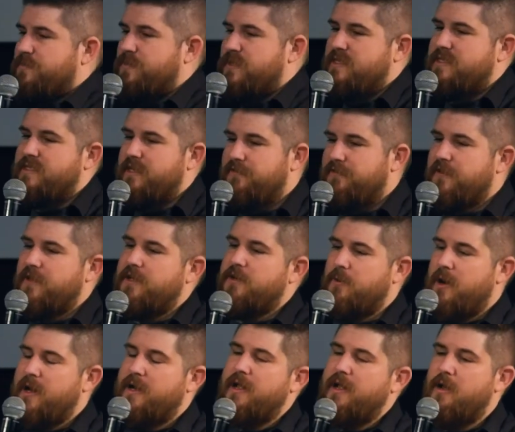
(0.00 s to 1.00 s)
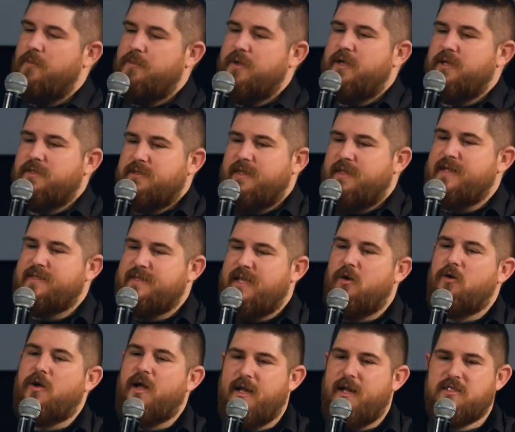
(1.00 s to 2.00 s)
specific right now because that's
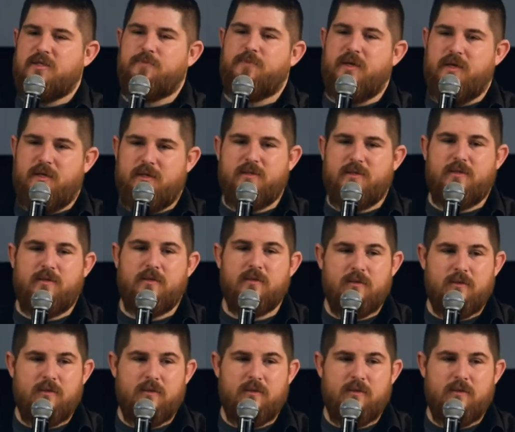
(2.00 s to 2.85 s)
how God speaks.